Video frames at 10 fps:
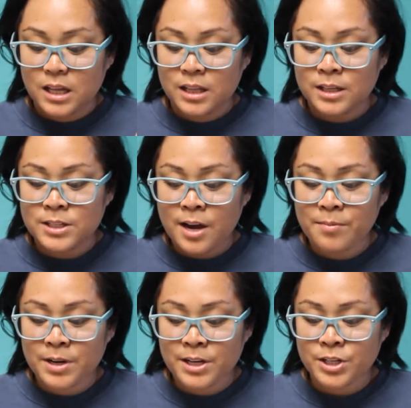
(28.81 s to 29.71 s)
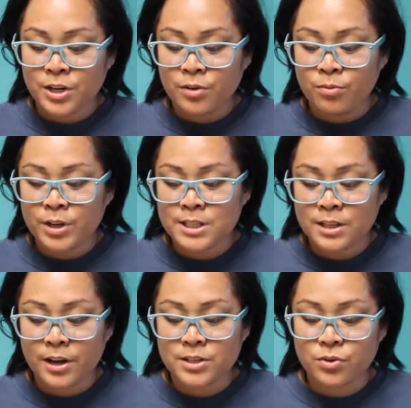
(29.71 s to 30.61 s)
the domination of one's
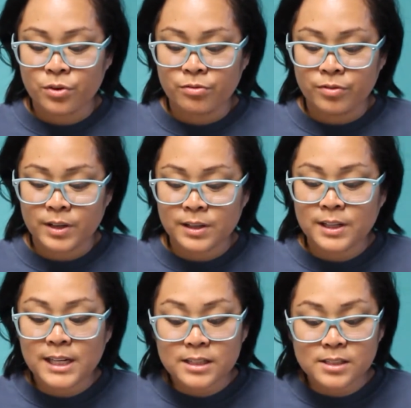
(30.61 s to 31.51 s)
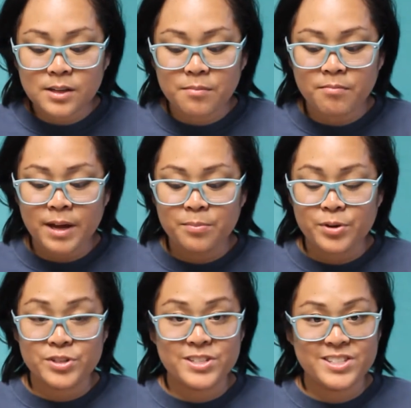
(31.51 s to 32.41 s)
thoughts or feelings by
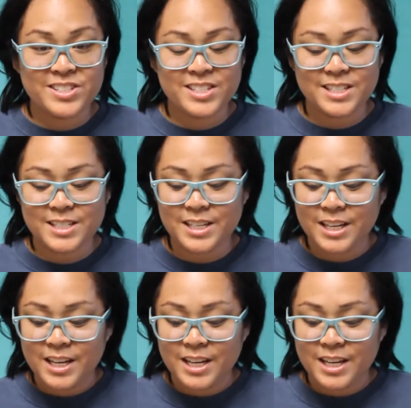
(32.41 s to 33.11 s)
persistent